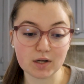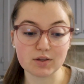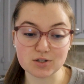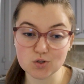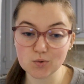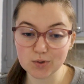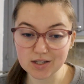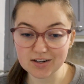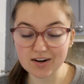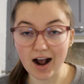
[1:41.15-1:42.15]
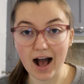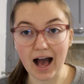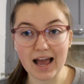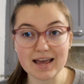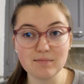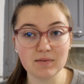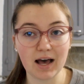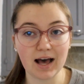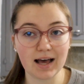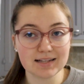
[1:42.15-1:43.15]
the school year I am
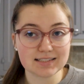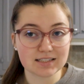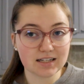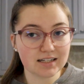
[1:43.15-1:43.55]
not